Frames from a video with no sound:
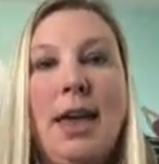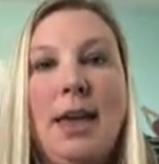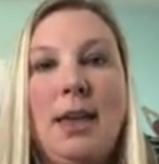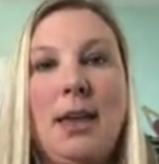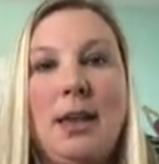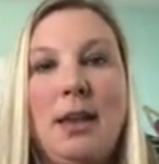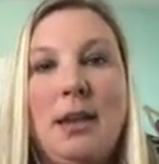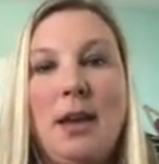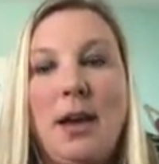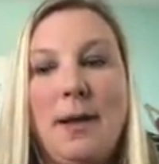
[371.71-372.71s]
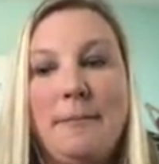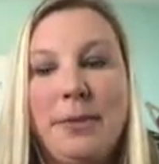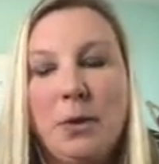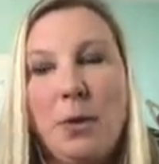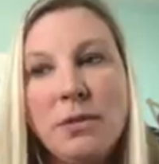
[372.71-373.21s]
And,
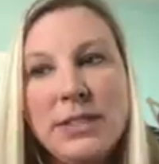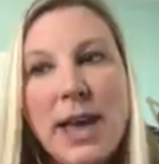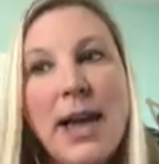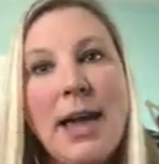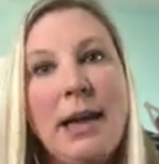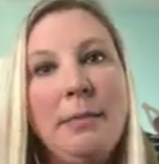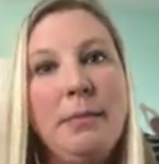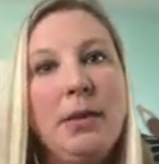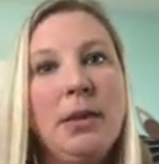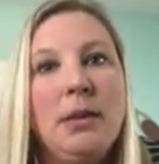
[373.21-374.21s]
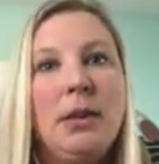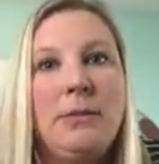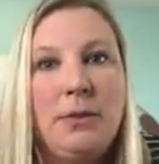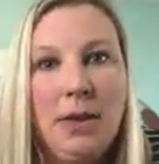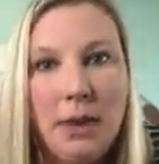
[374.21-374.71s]
over time,
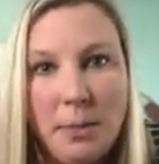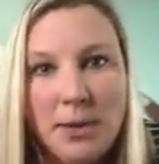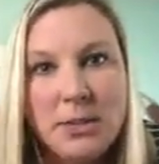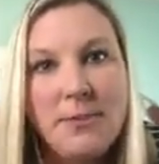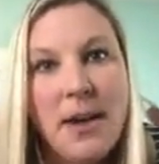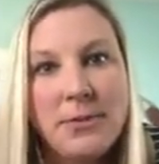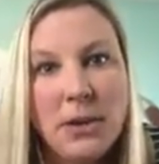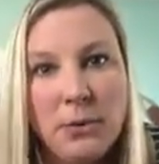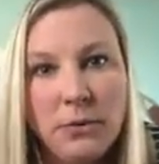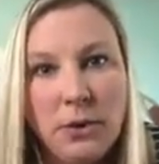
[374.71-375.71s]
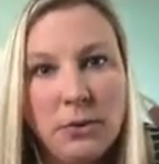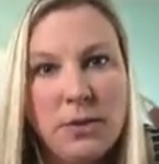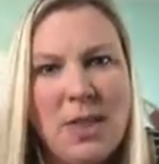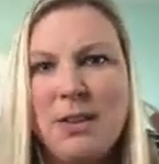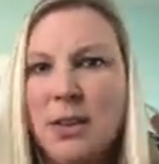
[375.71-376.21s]
if you get a bunch of 5-star
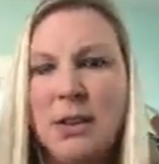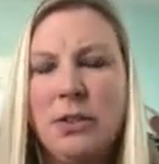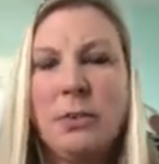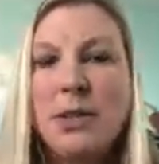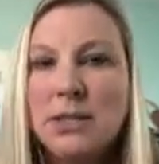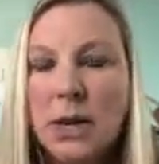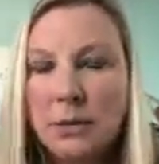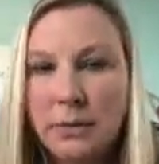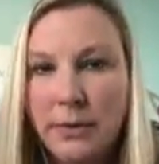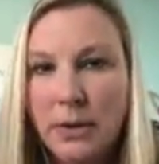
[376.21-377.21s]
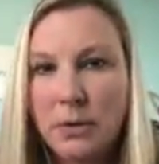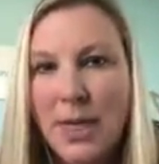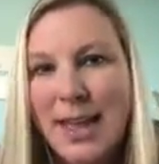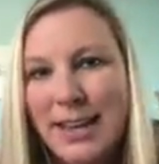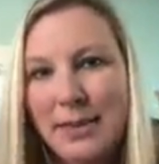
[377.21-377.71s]
reviews and then you get a 3-star review,
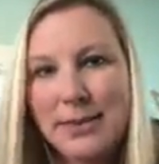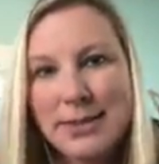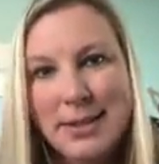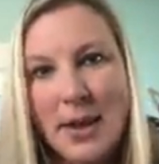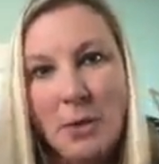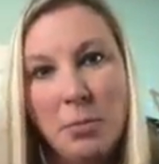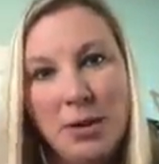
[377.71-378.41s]
that evens it out.